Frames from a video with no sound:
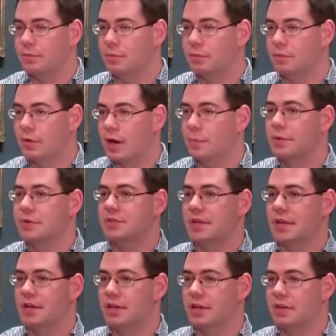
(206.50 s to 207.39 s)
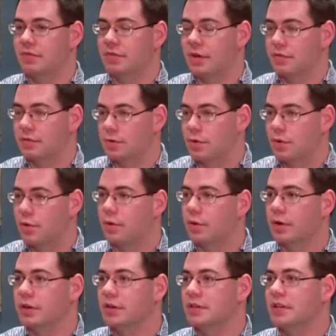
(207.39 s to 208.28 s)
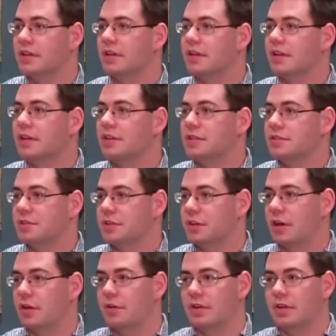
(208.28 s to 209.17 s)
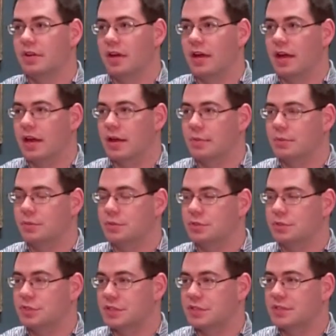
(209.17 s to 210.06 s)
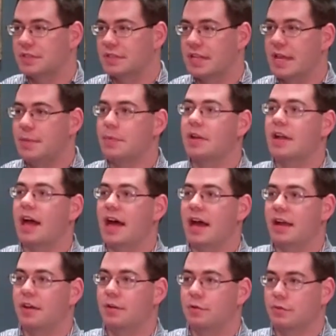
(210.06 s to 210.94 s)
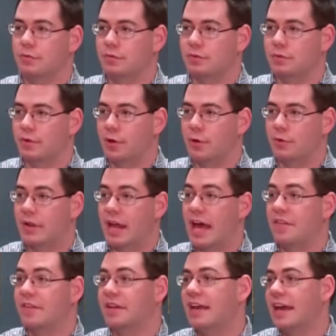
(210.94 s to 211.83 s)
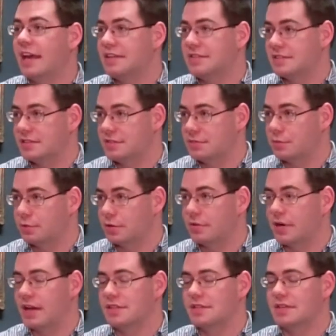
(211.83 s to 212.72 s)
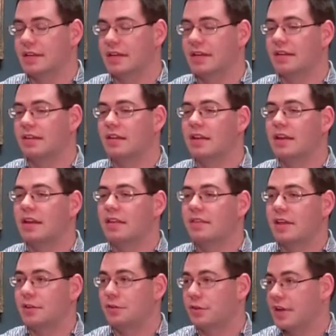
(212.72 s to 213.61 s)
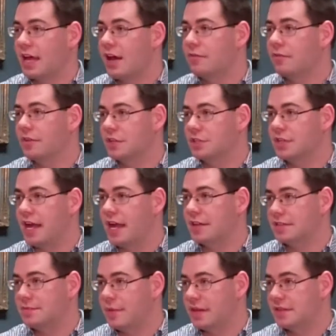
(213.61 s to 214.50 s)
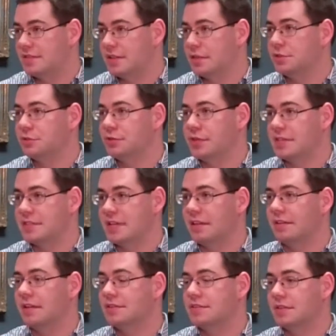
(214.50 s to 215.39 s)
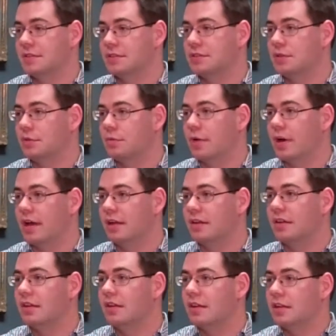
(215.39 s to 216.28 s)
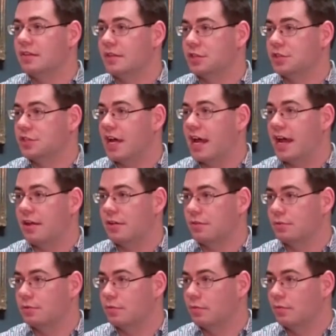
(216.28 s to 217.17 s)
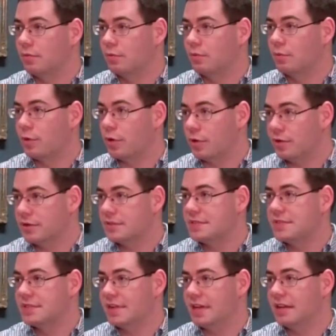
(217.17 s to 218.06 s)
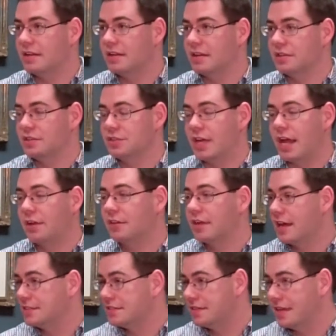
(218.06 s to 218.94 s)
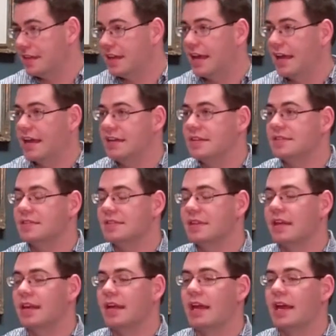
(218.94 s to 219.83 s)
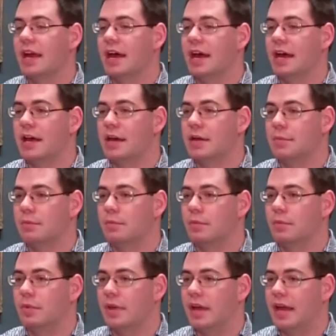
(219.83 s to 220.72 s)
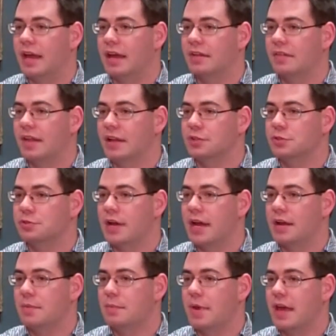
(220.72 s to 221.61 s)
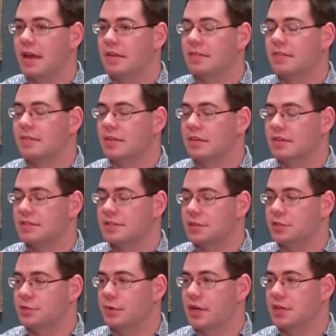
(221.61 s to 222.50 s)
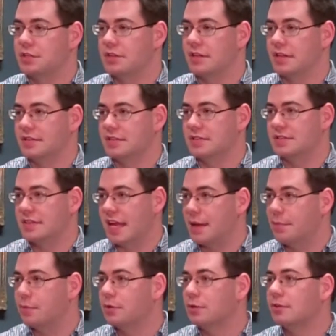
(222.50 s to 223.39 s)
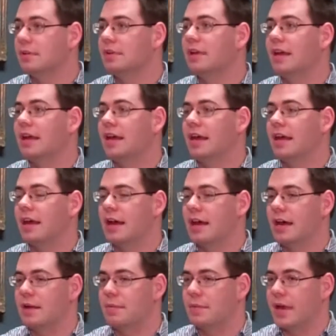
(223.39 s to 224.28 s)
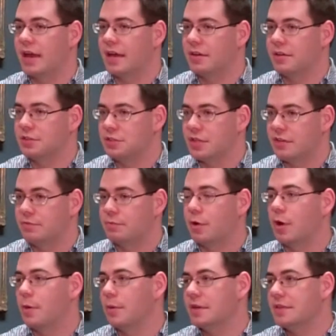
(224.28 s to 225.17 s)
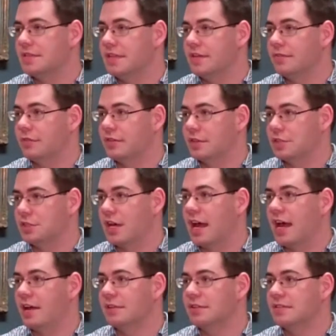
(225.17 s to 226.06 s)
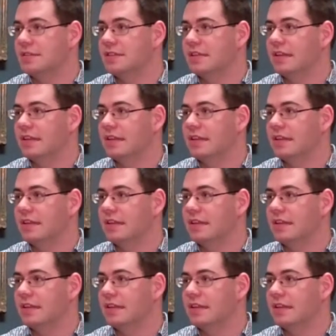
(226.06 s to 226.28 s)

representative of the court to go and just keep an eye on how the case is progressing. They look out for the child's best interest. They listen to what the child wants in a child custody case, and they try to make the situation as stable and achieve permanency for the child